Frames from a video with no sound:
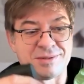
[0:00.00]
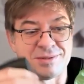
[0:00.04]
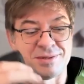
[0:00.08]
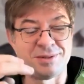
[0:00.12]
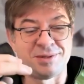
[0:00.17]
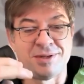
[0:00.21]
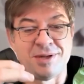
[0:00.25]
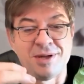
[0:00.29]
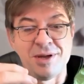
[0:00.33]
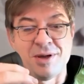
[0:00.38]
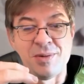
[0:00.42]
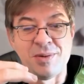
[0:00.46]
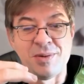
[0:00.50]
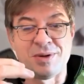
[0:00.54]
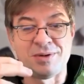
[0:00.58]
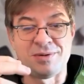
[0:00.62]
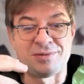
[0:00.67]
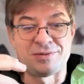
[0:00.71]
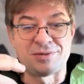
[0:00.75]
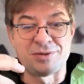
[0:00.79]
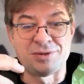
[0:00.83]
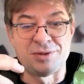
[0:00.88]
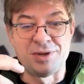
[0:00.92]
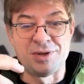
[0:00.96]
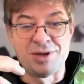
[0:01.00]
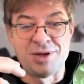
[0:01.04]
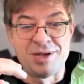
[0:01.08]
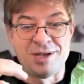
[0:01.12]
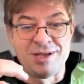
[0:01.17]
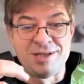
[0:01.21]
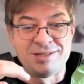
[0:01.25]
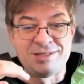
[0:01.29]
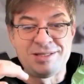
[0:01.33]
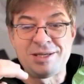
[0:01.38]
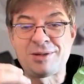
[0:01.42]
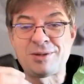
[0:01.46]
So one of the
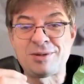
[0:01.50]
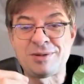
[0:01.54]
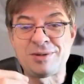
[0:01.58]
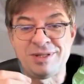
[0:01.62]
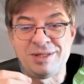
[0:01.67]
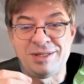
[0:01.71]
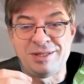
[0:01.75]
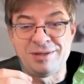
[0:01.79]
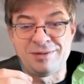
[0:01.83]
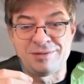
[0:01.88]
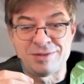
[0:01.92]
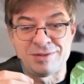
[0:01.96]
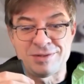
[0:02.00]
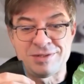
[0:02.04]
security of the